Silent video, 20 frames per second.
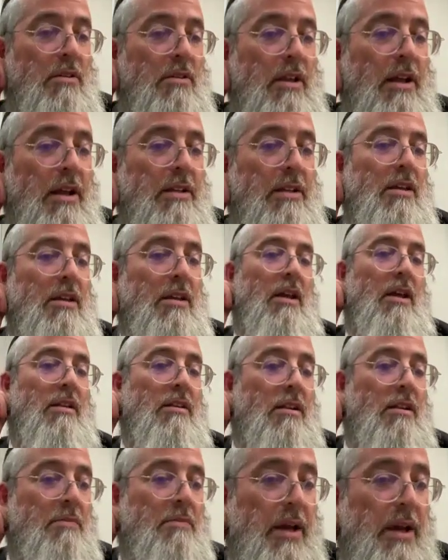you're allowed to take out
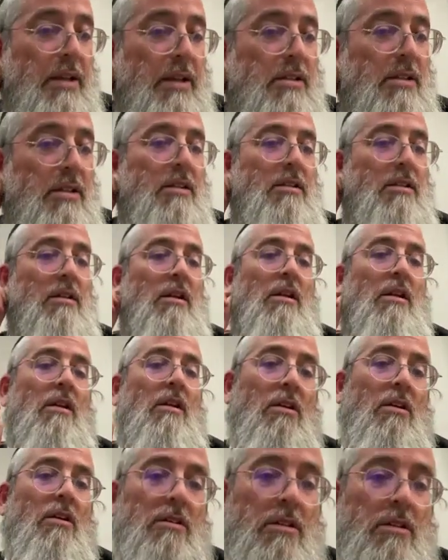of that basket,
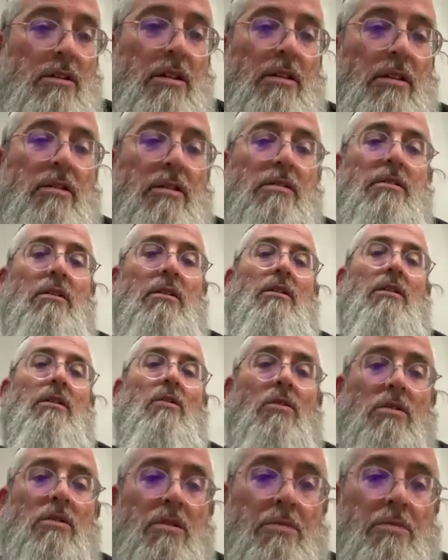
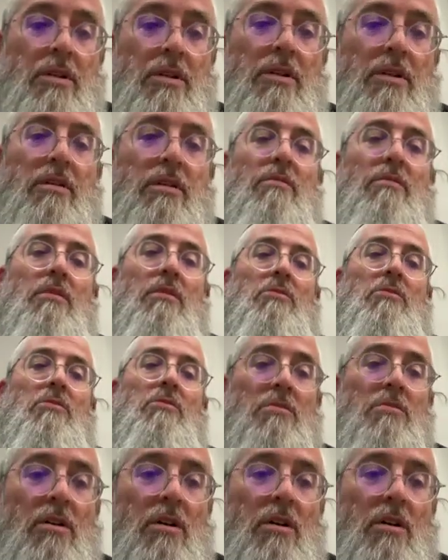or to put into it,